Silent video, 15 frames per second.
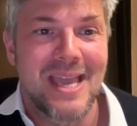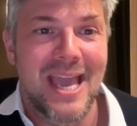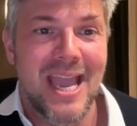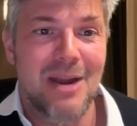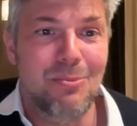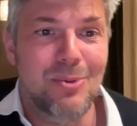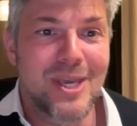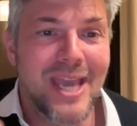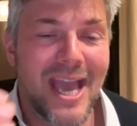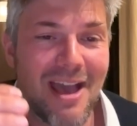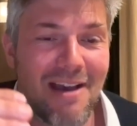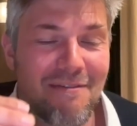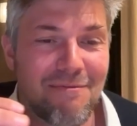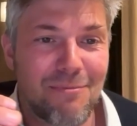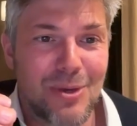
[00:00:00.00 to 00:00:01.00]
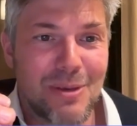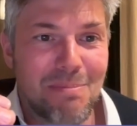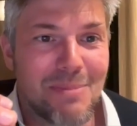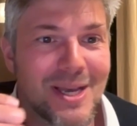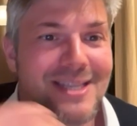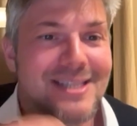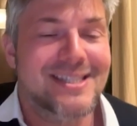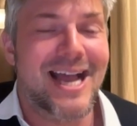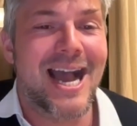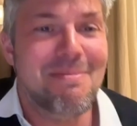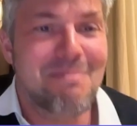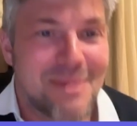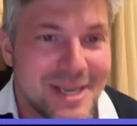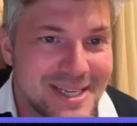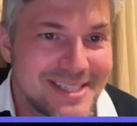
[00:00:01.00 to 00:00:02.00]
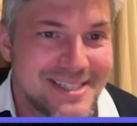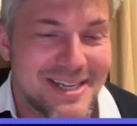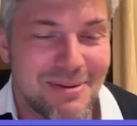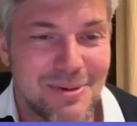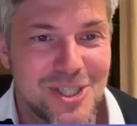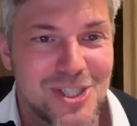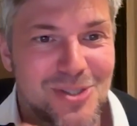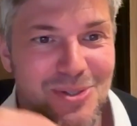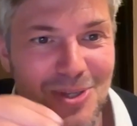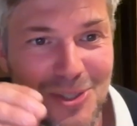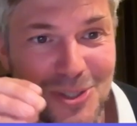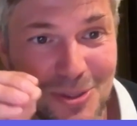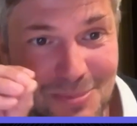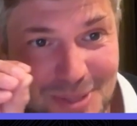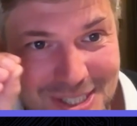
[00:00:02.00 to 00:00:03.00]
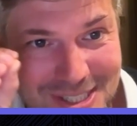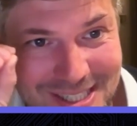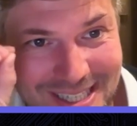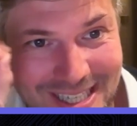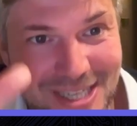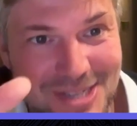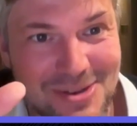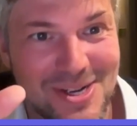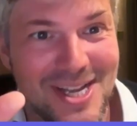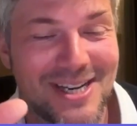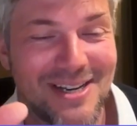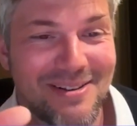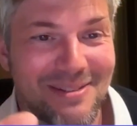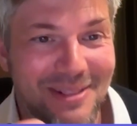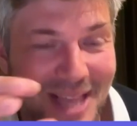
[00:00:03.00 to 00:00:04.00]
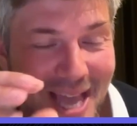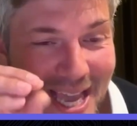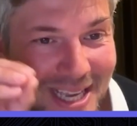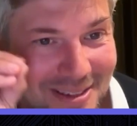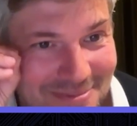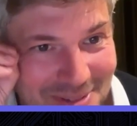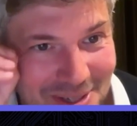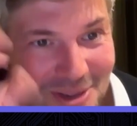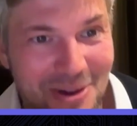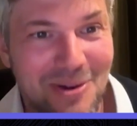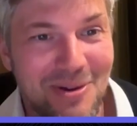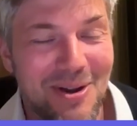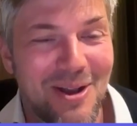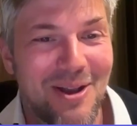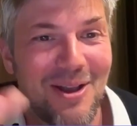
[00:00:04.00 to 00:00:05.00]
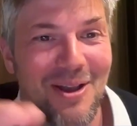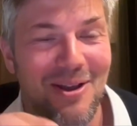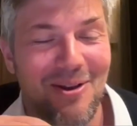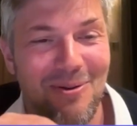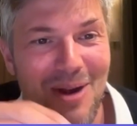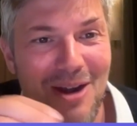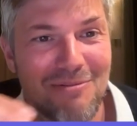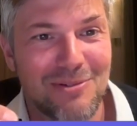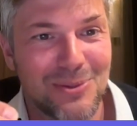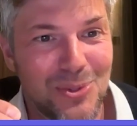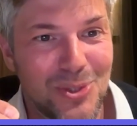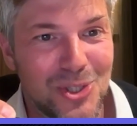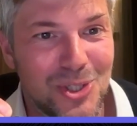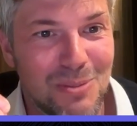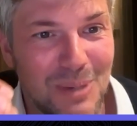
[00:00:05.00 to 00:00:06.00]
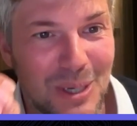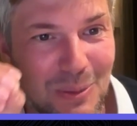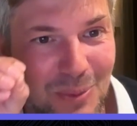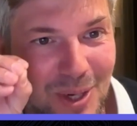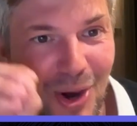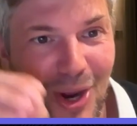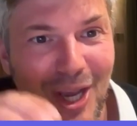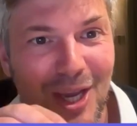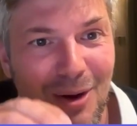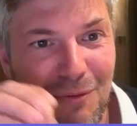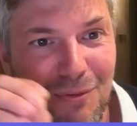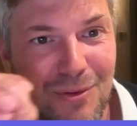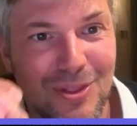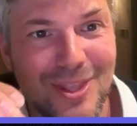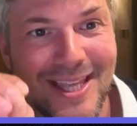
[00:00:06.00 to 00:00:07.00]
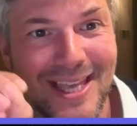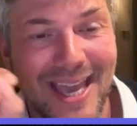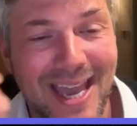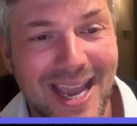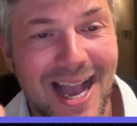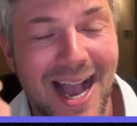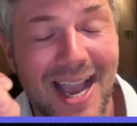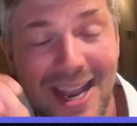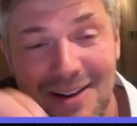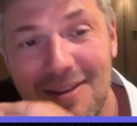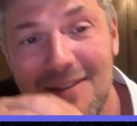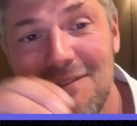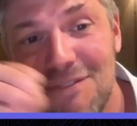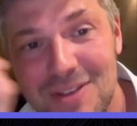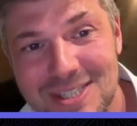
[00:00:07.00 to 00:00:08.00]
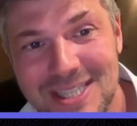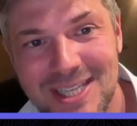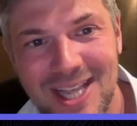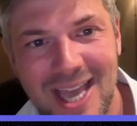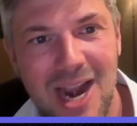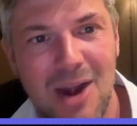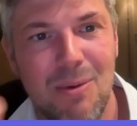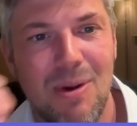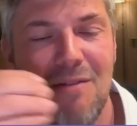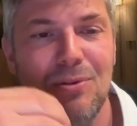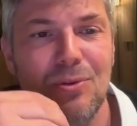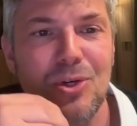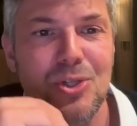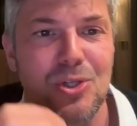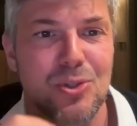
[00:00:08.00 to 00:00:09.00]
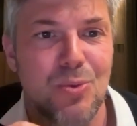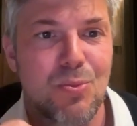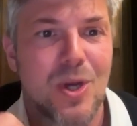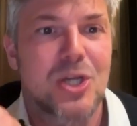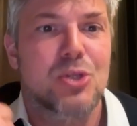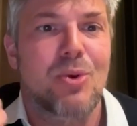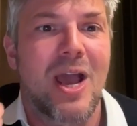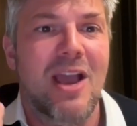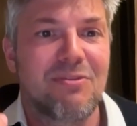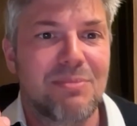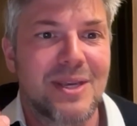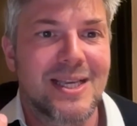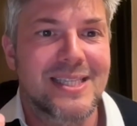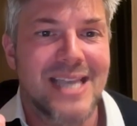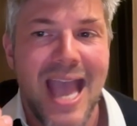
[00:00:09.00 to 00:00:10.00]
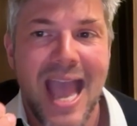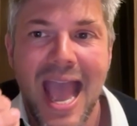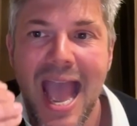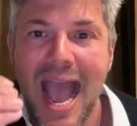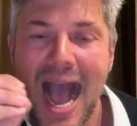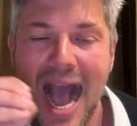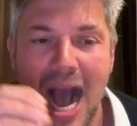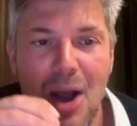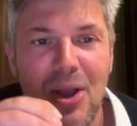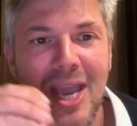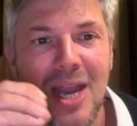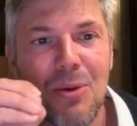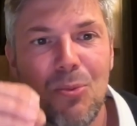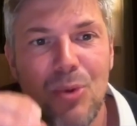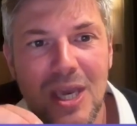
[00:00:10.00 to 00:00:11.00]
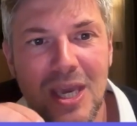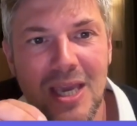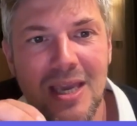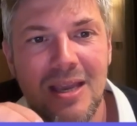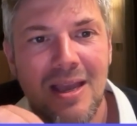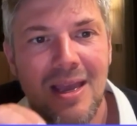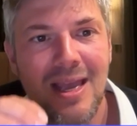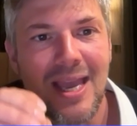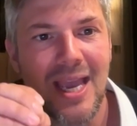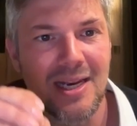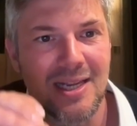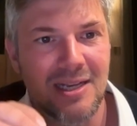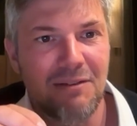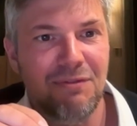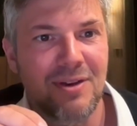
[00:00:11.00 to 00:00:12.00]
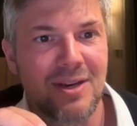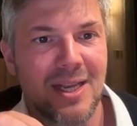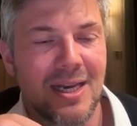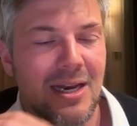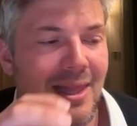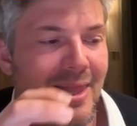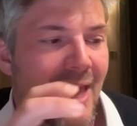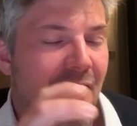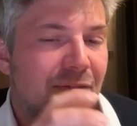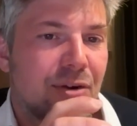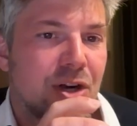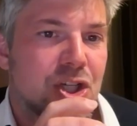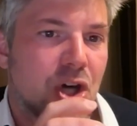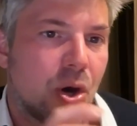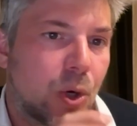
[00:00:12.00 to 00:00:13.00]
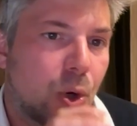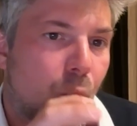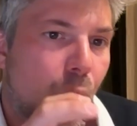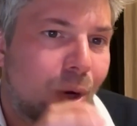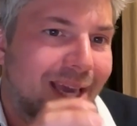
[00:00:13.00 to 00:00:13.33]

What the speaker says: And I was too young to miss the internet a revolution, but we are here for the AI and physical AI revolution. So what drives me is how can we at Nfinite leverage our core